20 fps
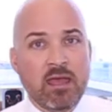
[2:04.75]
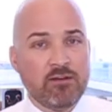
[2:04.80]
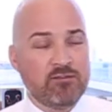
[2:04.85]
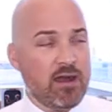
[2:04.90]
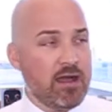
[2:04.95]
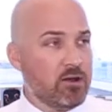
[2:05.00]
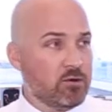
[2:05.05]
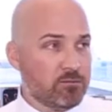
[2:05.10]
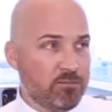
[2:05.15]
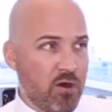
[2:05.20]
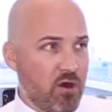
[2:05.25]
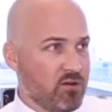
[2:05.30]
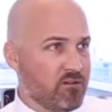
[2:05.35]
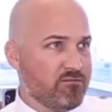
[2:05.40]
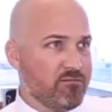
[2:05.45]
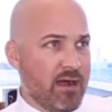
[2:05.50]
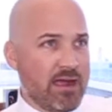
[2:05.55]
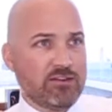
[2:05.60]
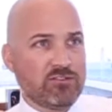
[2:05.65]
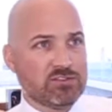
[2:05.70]
If I own part
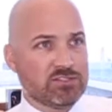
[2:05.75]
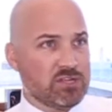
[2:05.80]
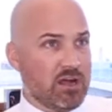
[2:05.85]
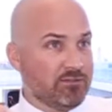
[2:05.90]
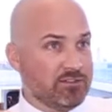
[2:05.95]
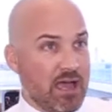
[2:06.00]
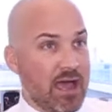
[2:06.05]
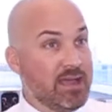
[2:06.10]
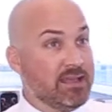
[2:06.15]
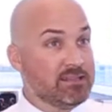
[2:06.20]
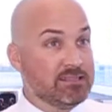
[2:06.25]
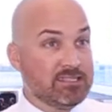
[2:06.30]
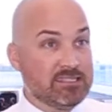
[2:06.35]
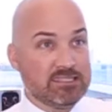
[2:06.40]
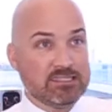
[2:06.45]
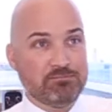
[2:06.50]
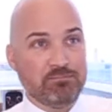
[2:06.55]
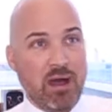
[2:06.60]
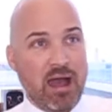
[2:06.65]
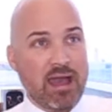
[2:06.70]
of Microsoft, I can
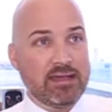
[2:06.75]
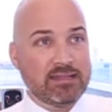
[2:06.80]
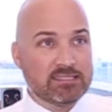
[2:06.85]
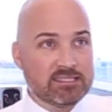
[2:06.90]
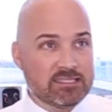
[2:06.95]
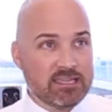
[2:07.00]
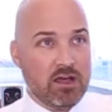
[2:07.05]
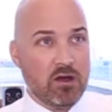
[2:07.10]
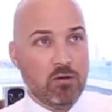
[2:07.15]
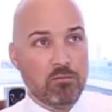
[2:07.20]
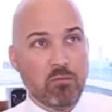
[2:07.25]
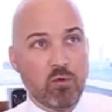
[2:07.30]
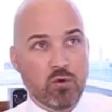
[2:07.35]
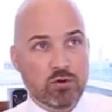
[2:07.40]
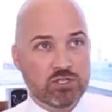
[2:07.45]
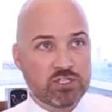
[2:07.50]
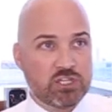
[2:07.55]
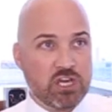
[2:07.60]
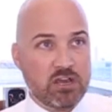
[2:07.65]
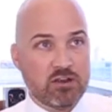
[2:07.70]
buy and sell more
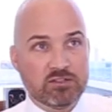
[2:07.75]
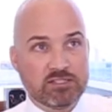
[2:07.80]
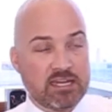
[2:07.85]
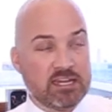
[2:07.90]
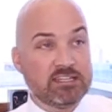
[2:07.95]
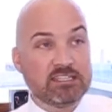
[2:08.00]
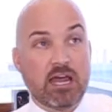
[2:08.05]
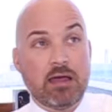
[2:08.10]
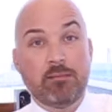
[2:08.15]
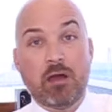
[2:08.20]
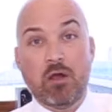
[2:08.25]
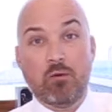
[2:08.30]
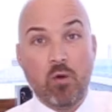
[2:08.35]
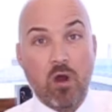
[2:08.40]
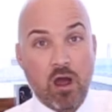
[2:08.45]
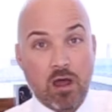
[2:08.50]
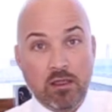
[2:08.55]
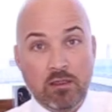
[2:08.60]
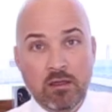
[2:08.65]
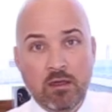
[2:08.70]
shares anytime I
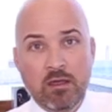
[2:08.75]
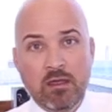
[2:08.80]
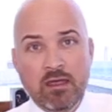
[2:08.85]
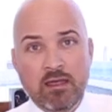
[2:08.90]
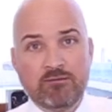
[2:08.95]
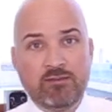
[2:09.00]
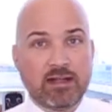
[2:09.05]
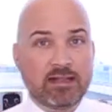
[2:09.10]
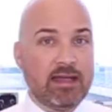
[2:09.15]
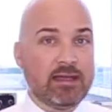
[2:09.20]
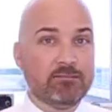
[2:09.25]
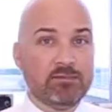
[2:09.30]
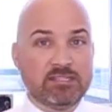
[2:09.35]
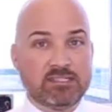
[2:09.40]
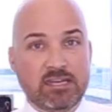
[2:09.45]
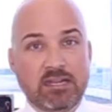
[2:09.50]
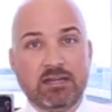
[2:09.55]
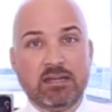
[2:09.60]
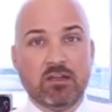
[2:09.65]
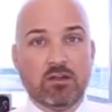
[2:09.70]
want. In fact, I could be
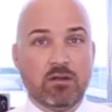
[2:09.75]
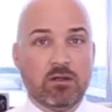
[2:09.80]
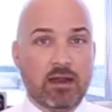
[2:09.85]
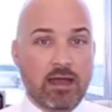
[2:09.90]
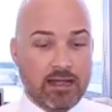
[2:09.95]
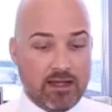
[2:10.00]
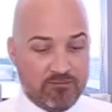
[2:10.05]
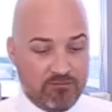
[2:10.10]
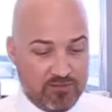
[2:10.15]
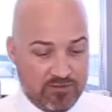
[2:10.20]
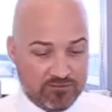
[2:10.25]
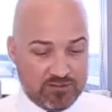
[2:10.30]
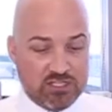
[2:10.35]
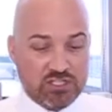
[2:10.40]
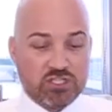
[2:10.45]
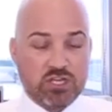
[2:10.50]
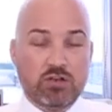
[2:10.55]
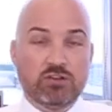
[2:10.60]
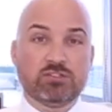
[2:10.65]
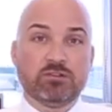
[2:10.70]
sitting here and I got 50
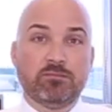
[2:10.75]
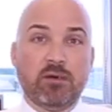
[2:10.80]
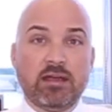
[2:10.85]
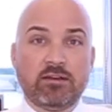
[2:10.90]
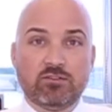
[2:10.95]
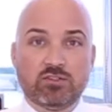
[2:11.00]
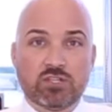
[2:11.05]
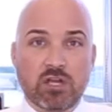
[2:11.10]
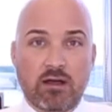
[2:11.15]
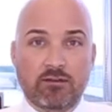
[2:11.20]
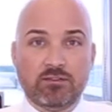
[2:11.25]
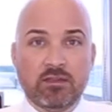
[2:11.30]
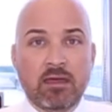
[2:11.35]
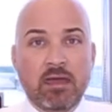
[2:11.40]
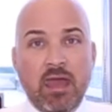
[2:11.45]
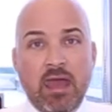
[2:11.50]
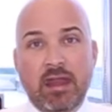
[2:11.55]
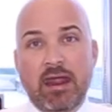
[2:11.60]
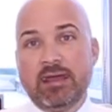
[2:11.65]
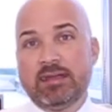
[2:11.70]
shares of Microsoft,
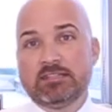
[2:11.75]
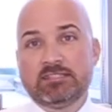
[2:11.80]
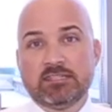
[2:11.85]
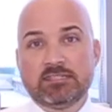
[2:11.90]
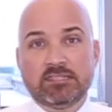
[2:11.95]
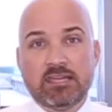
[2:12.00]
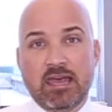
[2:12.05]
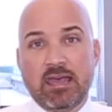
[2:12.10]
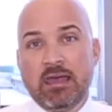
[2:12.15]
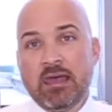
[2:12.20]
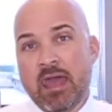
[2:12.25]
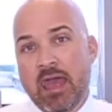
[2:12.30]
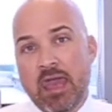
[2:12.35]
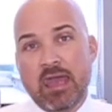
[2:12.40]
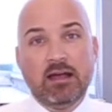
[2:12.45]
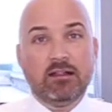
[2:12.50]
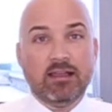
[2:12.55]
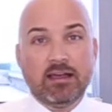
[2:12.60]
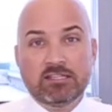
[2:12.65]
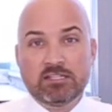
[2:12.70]
and I could just say,
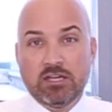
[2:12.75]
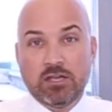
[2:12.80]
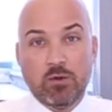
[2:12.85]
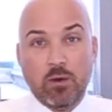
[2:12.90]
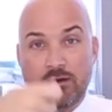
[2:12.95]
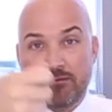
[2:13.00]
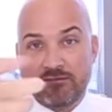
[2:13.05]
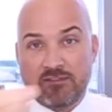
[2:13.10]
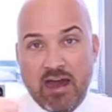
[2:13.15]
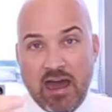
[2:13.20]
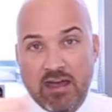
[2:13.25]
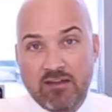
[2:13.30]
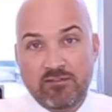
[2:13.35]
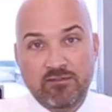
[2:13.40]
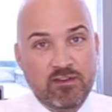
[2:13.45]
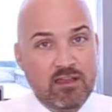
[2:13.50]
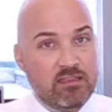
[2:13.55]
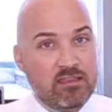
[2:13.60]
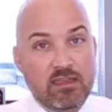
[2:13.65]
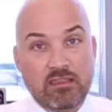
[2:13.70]
hey Alexa, you want
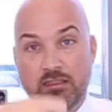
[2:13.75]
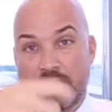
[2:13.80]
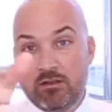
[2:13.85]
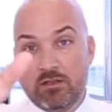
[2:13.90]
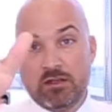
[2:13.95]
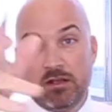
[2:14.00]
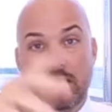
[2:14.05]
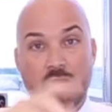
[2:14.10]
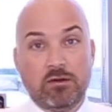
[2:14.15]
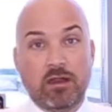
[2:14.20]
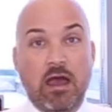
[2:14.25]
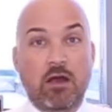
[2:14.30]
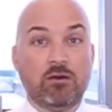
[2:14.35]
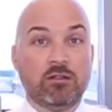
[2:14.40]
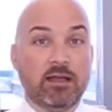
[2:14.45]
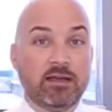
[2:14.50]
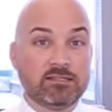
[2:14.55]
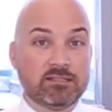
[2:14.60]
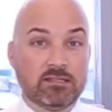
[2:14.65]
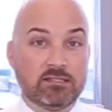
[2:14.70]
5? And then there you go. Now
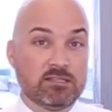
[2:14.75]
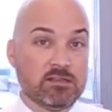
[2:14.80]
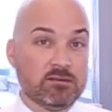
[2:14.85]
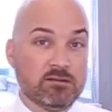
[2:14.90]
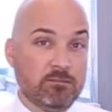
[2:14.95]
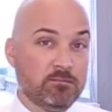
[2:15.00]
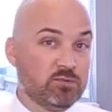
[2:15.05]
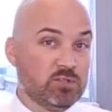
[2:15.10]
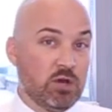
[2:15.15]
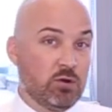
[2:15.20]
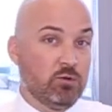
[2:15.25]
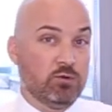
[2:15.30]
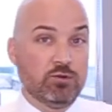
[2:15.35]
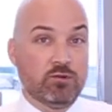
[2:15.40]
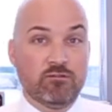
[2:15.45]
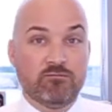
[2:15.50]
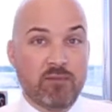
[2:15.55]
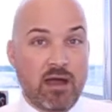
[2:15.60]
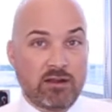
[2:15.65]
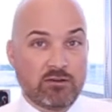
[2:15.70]
Alexa is a shareholder
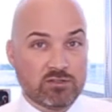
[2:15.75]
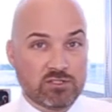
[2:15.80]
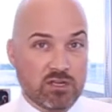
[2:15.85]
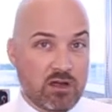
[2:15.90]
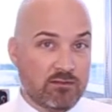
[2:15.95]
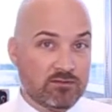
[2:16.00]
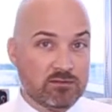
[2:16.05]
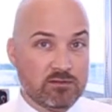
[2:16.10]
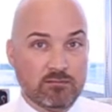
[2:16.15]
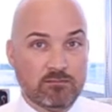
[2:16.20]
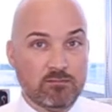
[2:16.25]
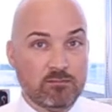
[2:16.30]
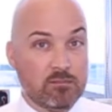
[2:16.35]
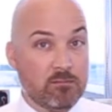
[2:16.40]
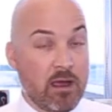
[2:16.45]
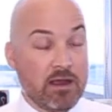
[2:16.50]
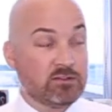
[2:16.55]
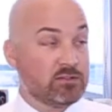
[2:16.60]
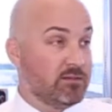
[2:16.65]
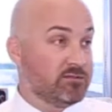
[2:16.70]
of Microsoft. And
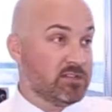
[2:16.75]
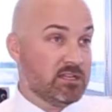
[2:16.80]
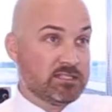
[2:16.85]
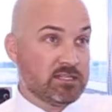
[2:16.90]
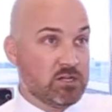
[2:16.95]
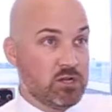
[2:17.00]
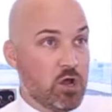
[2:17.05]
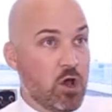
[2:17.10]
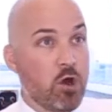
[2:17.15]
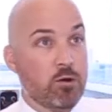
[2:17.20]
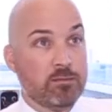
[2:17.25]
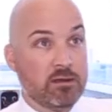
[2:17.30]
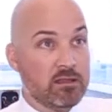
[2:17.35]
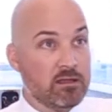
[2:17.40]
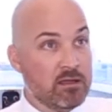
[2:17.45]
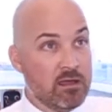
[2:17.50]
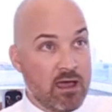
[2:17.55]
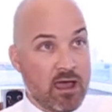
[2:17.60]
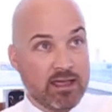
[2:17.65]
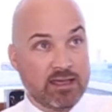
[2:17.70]
Microsoft doesn't know,
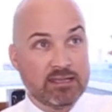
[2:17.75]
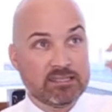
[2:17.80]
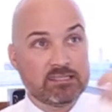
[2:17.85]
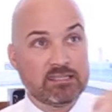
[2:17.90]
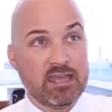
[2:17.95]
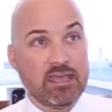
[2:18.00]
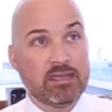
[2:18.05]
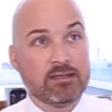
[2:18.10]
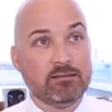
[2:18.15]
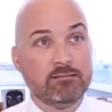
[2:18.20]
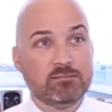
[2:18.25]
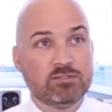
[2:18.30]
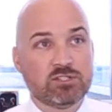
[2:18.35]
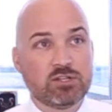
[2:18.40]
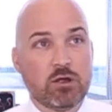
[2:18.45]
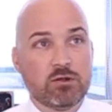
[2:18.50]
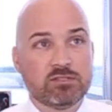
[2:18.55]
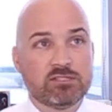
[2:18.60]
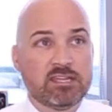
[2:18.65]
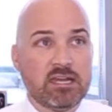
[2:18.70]
but I guess they can
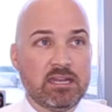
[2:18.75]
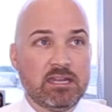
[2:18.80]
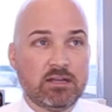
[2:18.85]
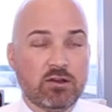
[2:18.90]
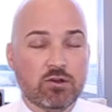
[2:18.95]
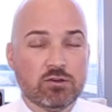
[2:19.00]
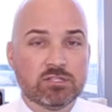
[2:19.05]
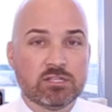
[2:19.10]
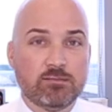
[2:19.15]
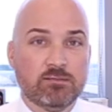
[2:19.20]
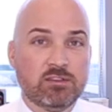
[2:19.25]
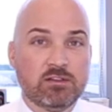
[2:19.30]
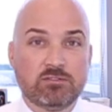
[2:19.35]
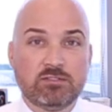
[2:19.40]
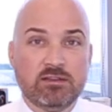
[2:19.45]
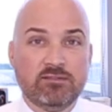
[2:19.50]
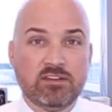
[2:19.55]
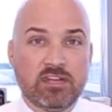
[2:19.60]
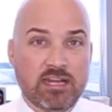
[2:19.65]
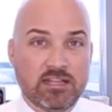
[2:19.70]
start sending her some of their
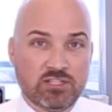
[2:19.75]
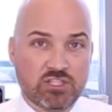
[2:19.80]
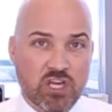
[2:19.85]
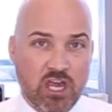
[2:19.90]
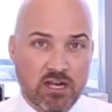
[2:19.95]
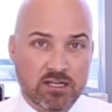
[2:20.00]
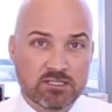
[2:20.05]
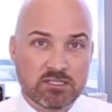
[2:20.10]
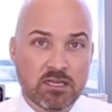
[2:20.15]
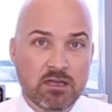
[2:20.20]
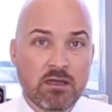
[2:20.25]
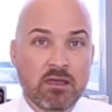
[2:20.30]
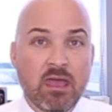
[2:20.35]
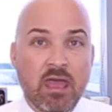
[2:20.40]
dividend checks.